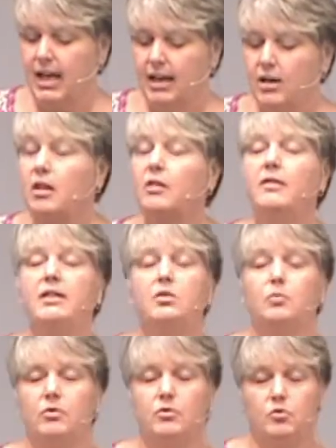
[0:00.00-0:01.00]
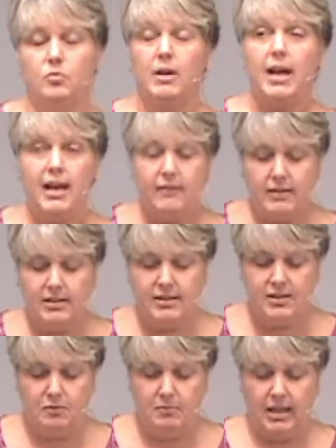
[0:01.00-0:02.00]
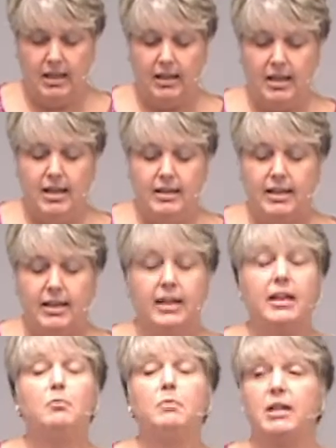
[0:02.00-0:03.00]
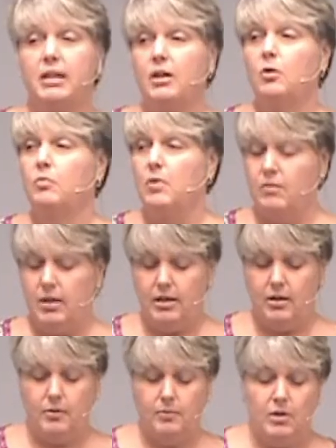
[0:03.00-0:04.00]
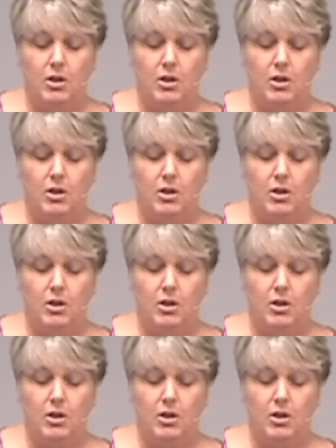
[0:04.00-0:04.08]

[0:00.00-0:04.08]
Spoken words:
And all of these wounds were evidence to me that he had been at a rodeo